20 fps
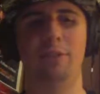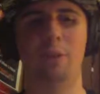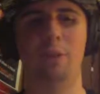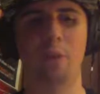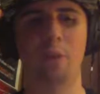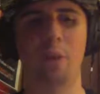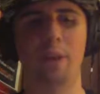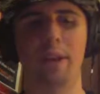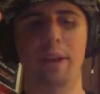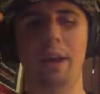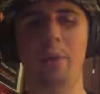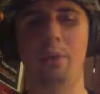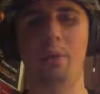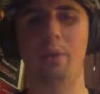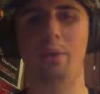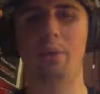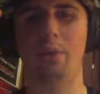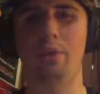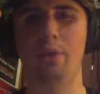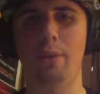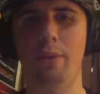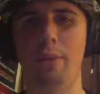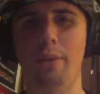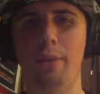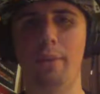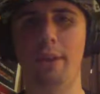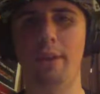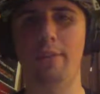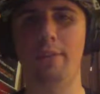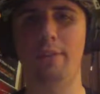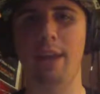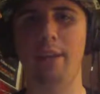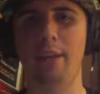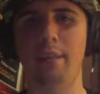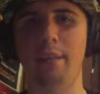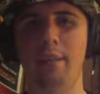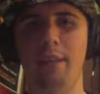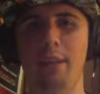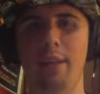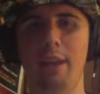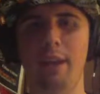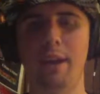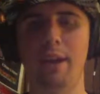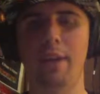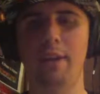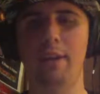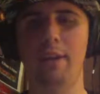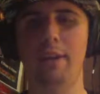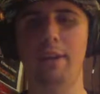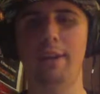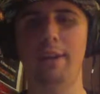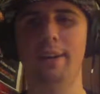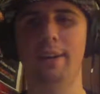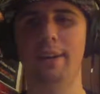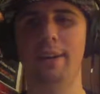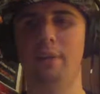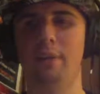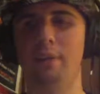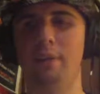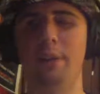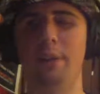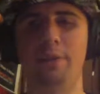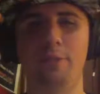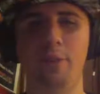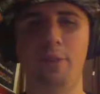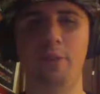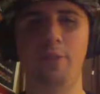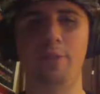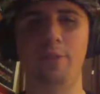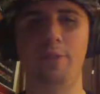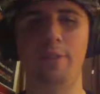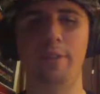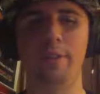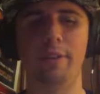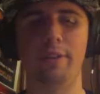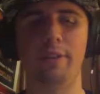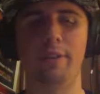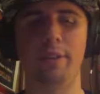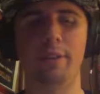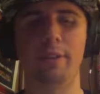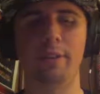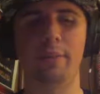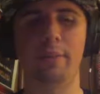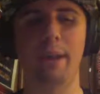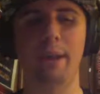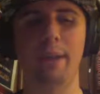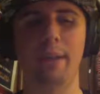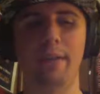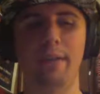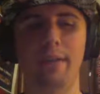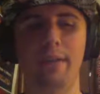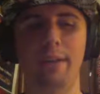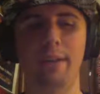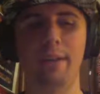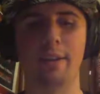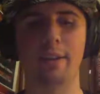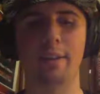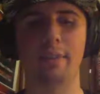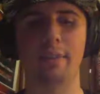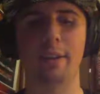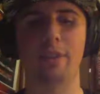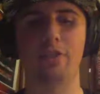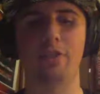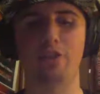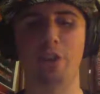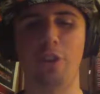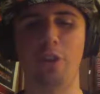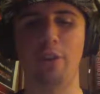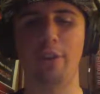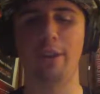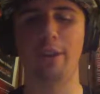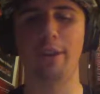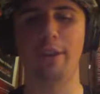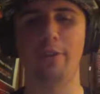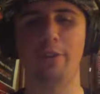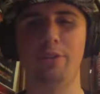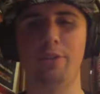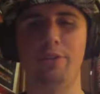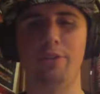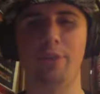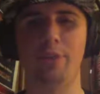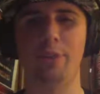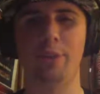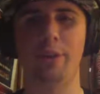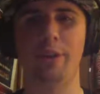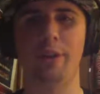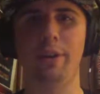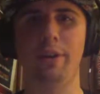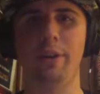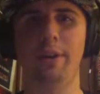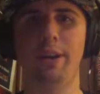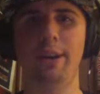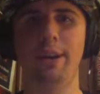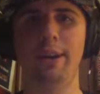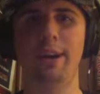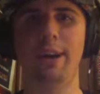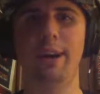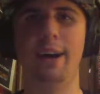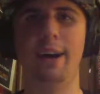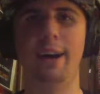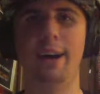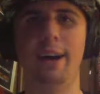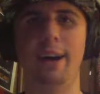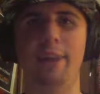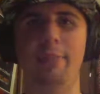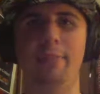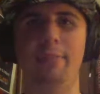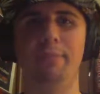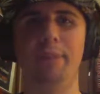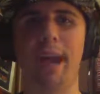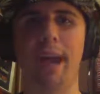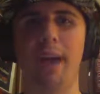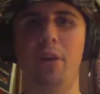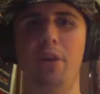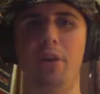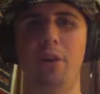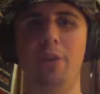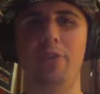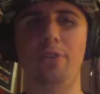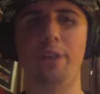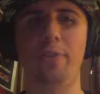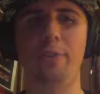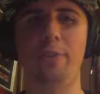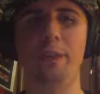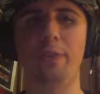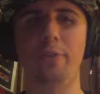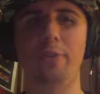we're one day removed from the biggest game of the year, from Nick Foles' best showing of his career. I don't know, something